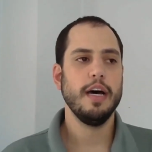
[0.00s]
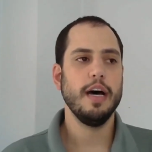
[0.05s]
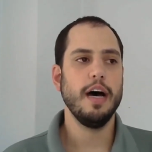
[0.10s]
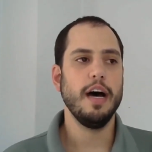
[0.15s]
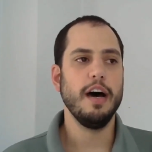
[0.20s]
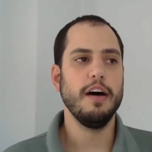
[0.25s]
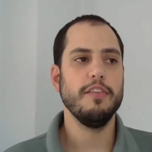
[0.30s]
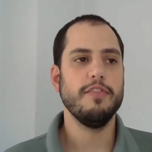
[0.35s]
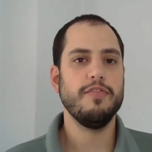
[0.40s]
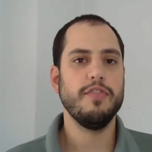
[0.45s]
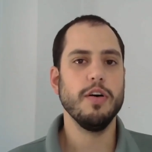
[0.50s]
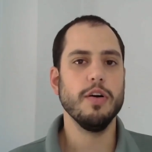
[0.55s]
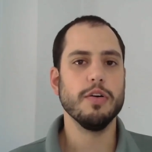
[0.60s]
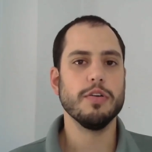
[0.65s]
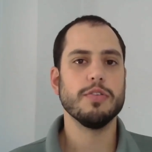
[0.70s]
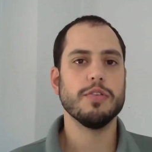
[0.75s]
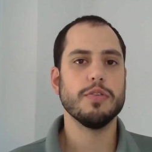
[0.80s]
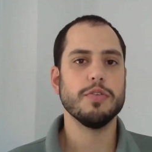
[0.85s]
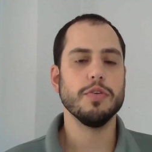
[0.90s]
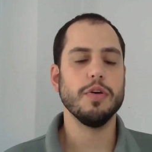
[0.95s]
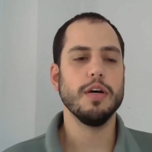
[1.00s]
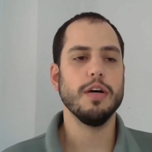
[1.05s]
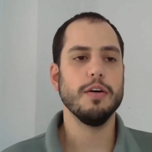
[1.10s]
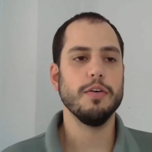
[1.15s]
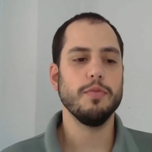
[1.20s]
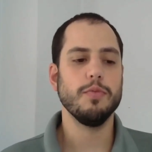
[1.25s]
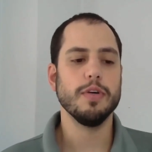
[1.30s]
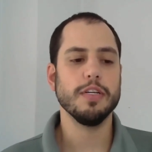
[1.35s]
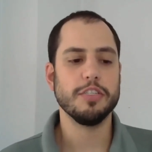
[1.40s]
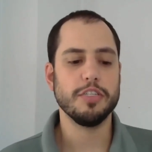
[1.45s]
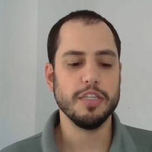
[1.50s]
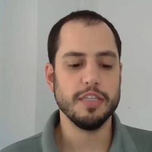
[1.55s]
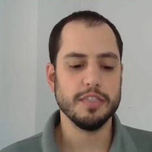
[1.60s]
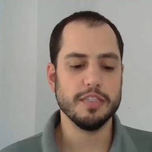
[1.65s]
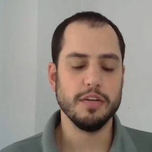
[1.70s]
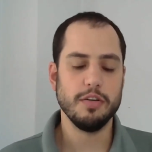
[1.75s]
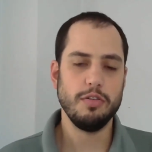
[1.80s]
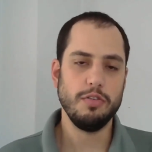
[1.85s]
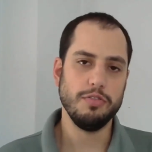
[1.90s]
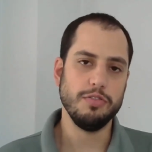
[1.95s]
Uh, folks, uh, which
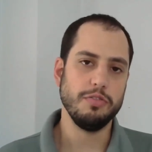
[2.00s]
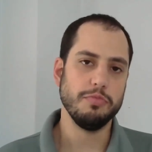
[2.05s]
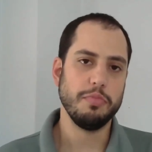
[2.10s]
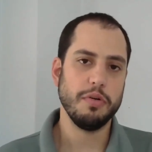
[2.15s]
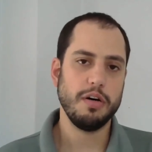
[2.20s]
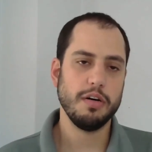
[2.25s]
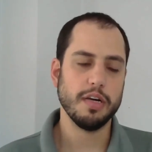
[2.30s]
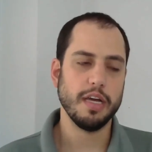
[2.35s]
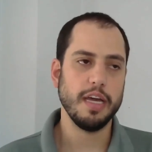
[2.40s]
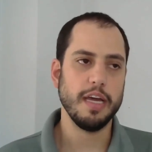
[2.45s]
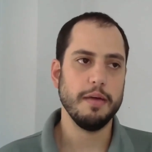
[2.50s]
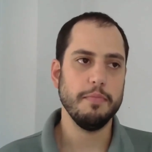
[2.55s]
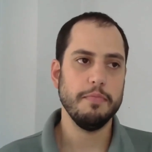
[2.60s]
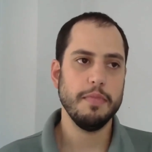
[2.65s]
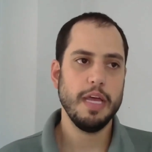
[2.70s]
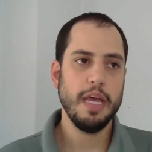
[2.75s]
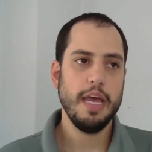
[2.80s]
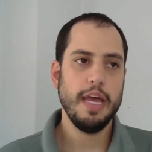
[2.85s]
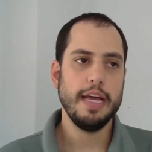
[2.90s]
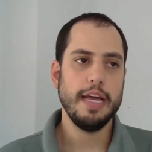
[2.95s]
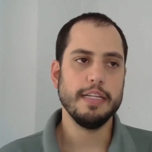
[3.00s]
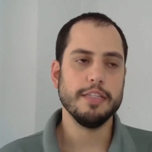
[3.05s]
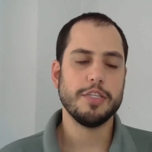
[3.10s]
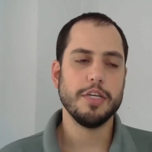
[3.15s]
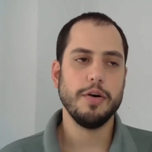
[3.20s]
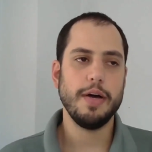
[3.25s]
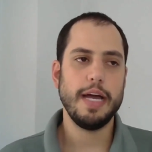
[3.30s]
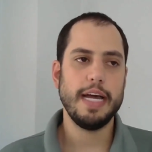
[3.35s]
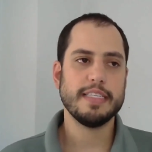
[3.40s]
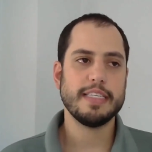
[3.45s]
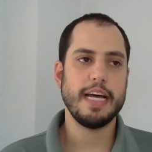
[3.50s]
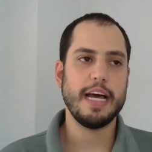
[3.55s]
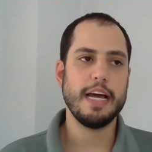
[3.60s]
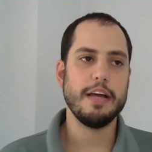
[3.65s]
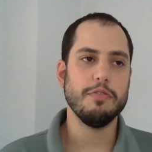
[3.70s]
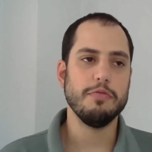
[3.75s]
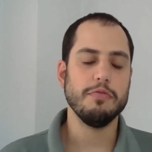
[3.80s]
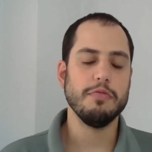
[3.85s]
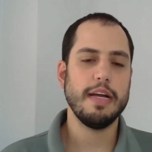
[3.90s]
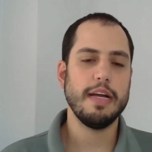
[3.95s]
is a whole new ballgame. And so, as I
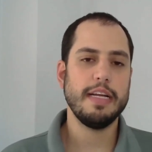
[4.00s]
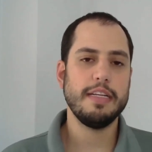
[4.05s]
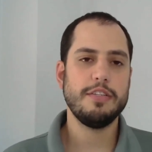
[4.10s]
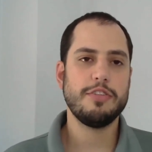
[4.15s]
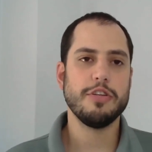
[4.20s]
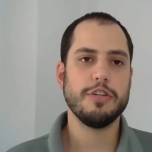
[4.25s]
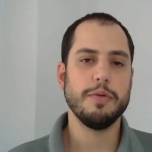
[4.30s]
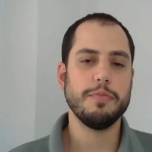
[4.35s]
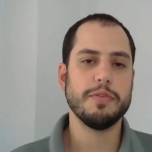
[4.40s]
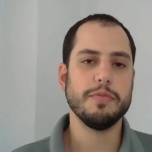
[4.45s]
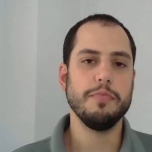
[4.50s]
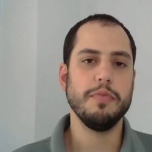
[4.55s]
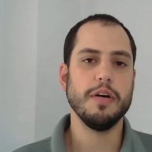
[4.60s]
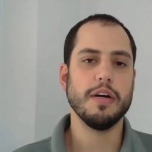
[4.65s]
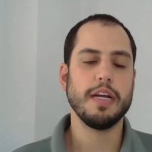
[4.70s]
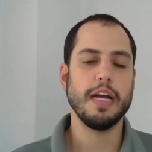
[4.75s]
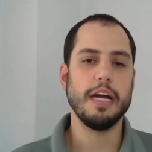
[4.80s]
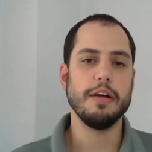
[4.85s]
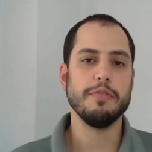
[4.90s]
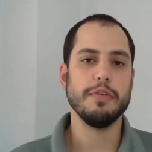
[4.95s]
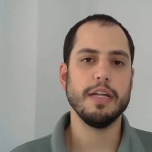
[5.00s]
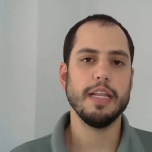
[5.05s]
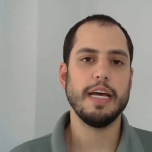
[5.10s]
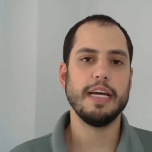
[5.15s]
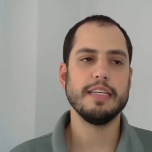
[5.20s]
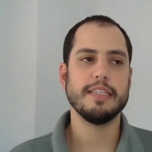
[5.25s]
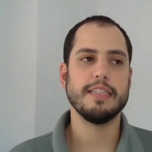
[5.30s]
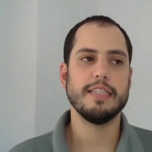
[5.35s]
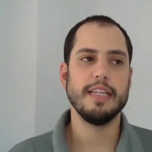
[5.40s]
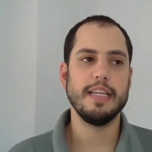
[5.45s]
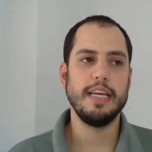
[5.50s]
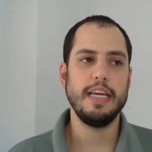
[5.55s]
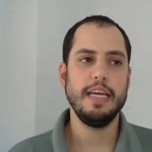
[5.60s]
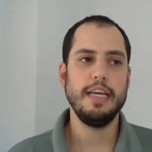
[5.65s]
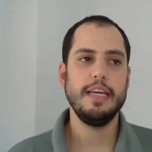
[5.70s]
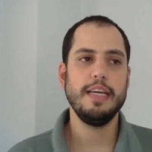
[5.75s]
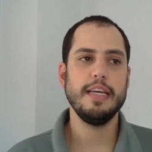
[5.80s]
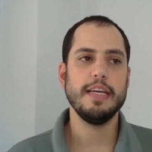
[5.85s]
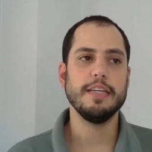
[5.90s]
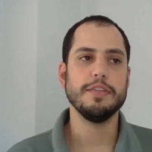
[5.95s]
read Tripp's book, I realized
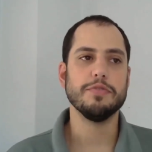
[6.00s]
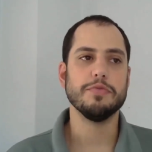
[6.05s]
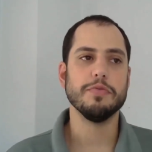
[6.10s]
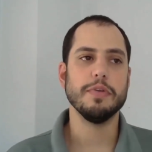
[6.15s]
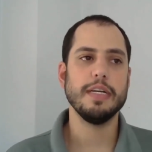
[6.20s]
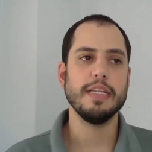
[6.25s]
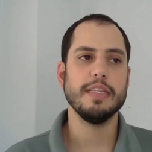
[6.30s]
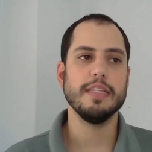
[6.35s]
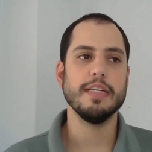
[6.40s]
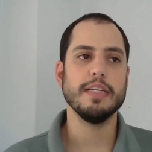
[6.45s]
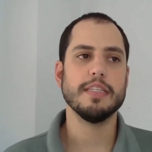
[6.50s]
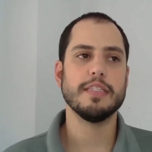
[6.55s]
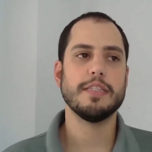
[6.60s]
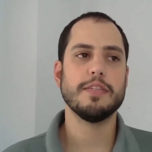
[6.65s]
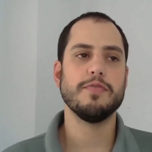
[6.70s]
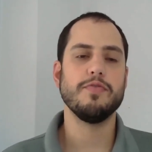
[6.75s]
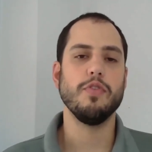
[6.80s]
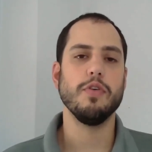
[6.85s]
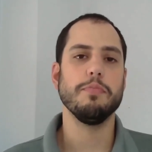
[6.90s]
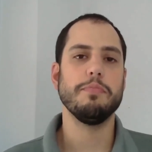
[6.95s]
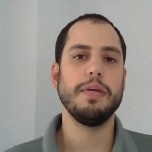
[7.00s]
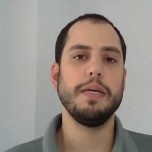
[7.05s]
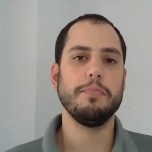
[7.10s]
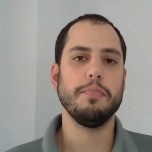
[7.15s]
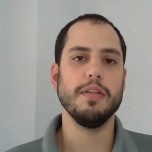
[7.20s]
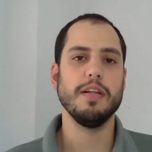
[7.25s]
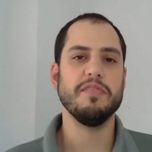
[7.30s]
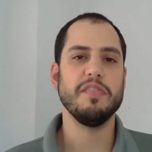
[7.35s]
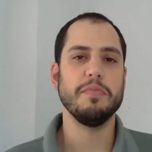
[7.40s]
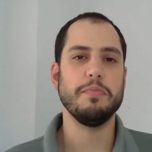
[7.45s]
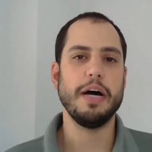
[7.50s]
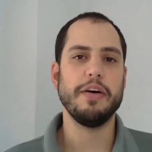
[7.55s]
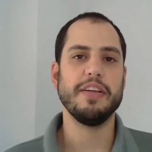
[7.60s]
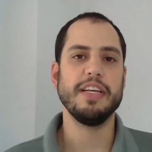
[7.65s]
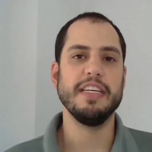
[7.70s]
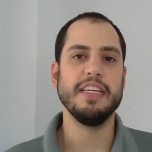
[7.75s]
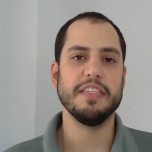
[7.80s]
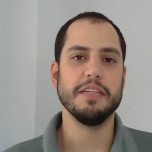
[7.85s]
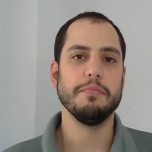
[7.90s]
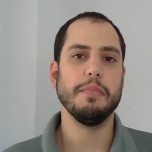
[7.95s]
he has written this for people of
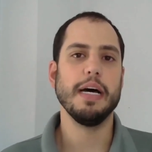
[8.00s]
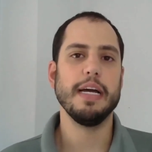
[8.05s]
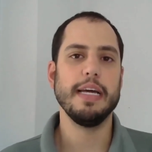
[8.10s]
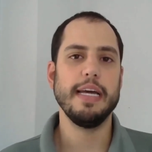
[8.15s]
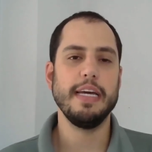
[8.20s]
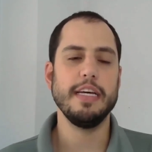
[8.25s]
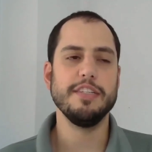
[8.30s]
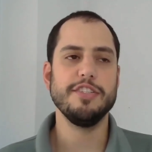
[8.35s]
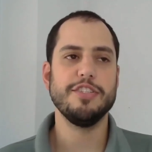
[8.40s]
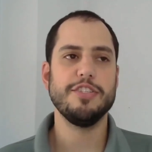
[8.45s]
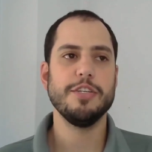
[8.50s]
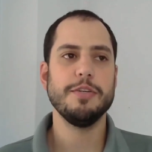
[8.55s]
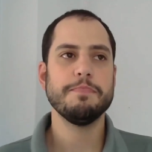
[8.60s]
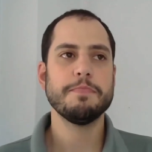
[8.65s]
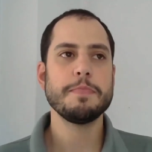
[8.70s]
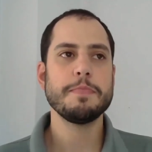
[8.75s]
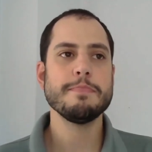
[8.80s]
about his and my age